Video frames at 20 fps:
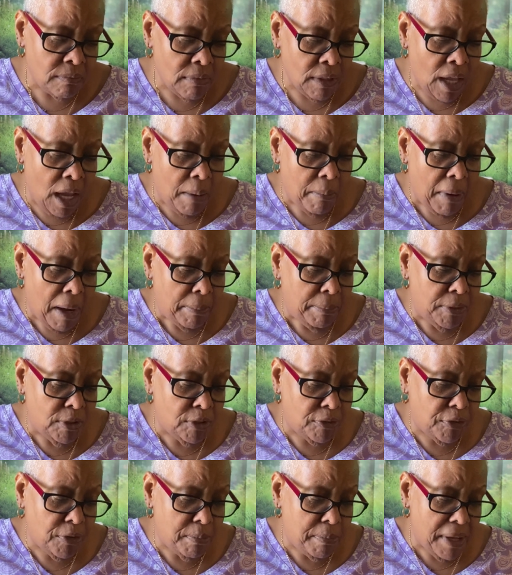And my
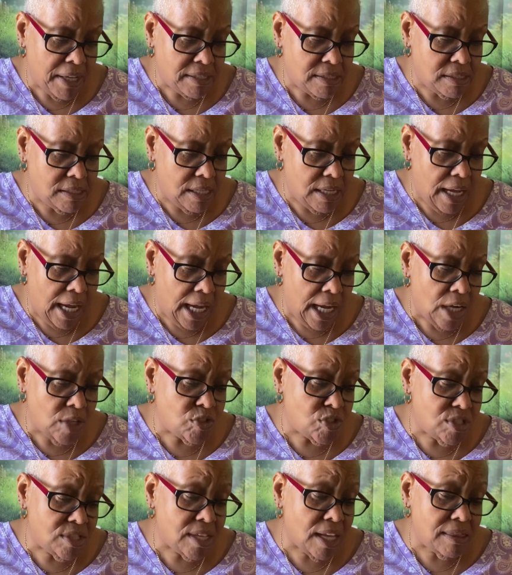beautiful bestie, Ange,
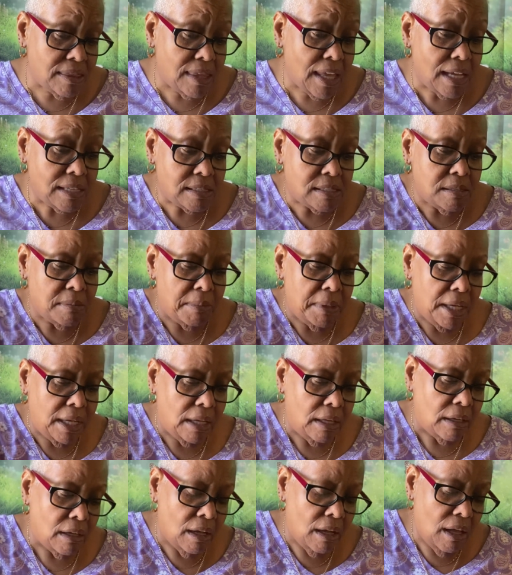sent that to
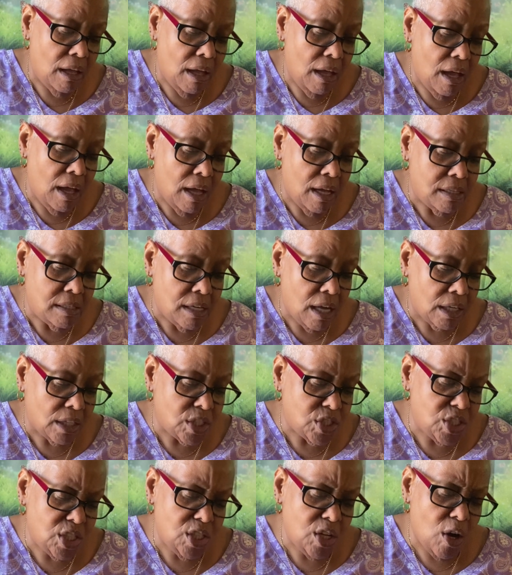me. And
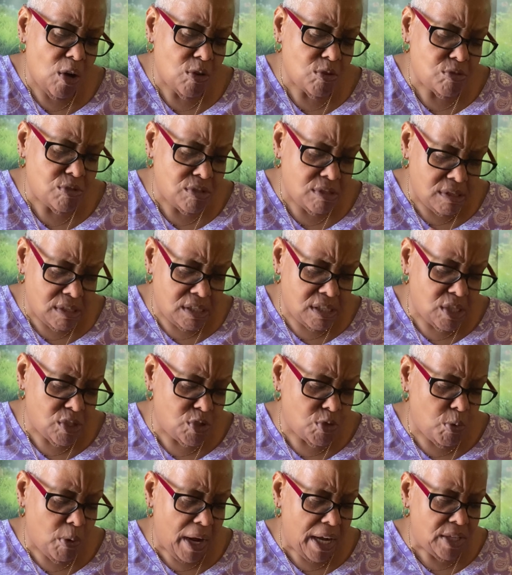because she knows the
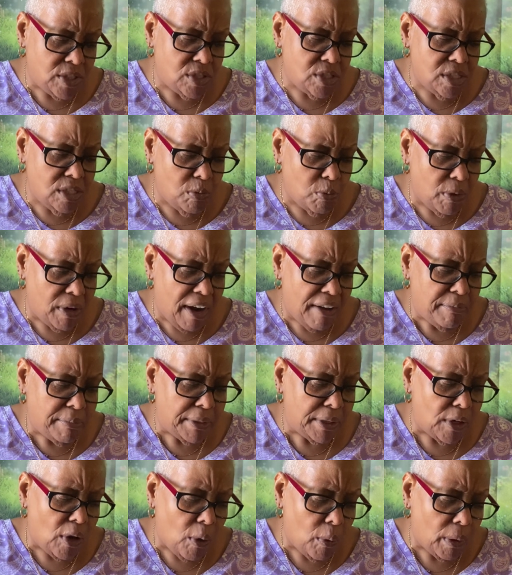situation and what I've
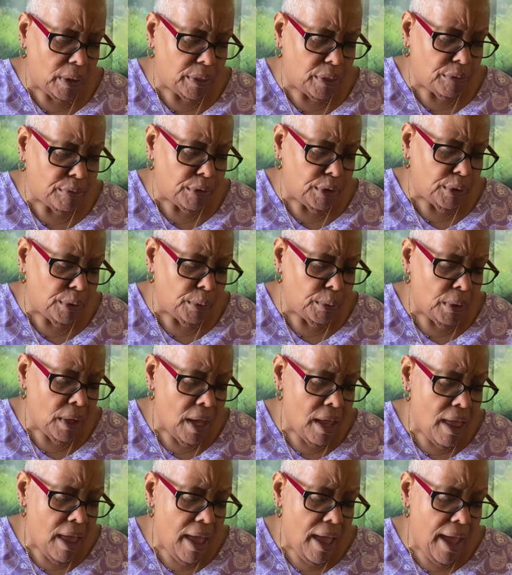been going through.
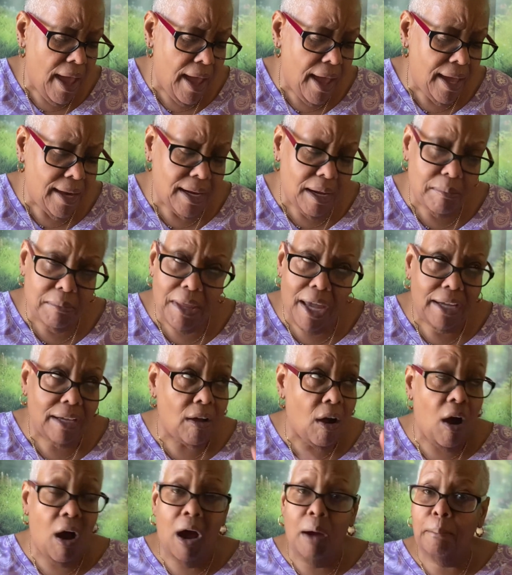And I'm like,
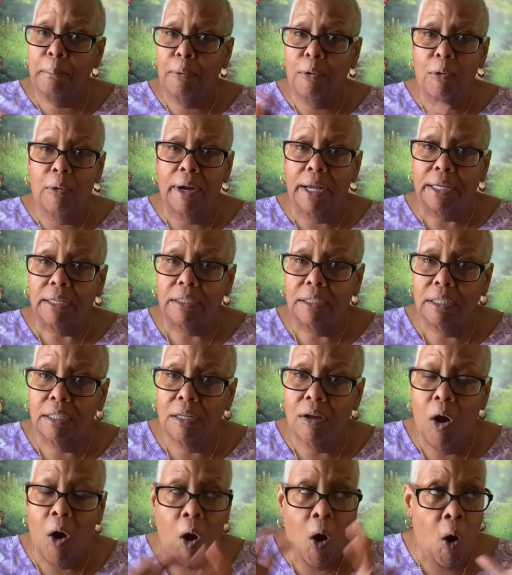on point.
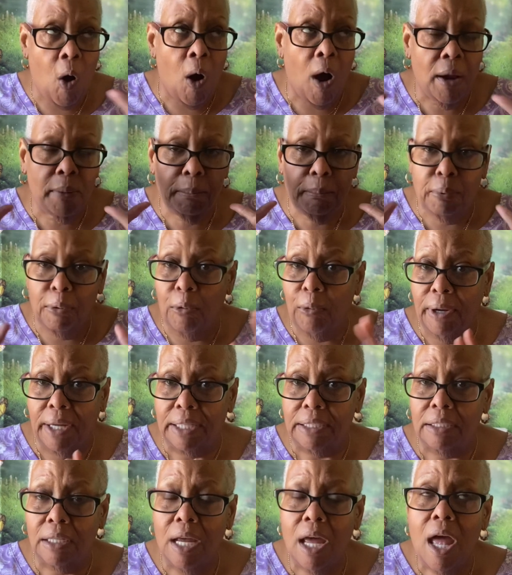On
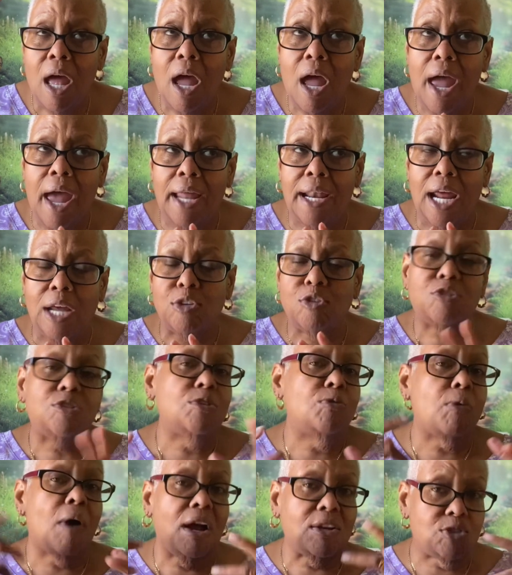point. And I usually
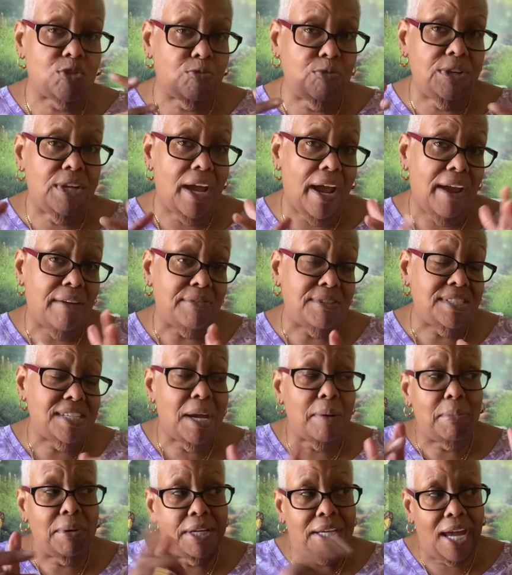watch Rhea every day,
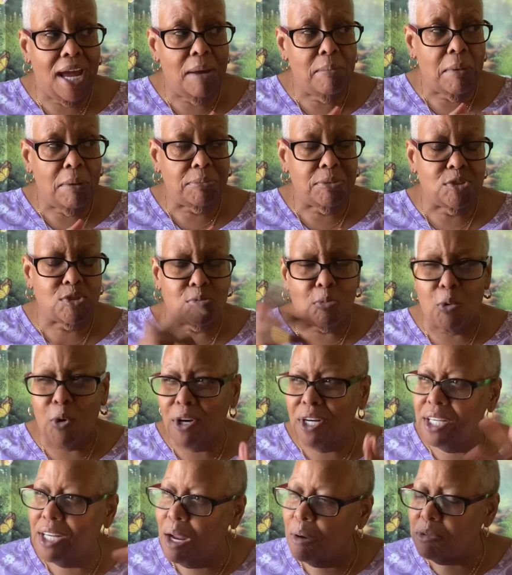but it came up this
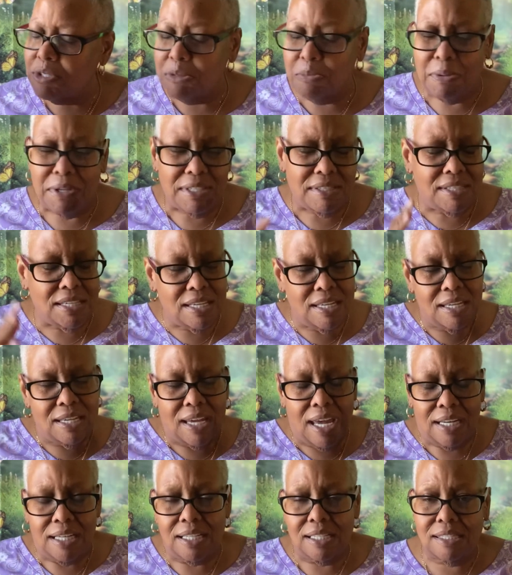morning and I was busy
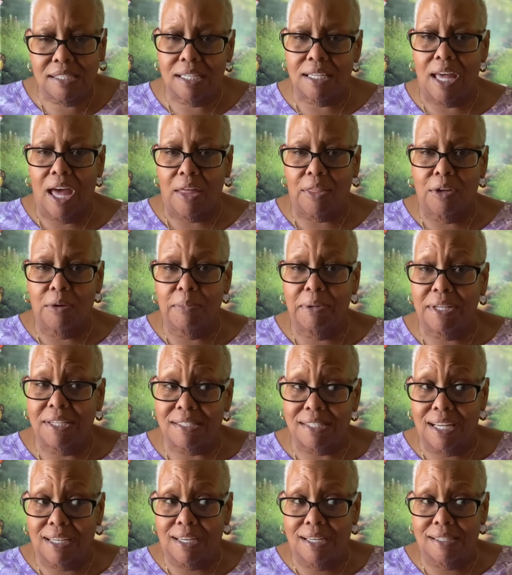getting it together because, like I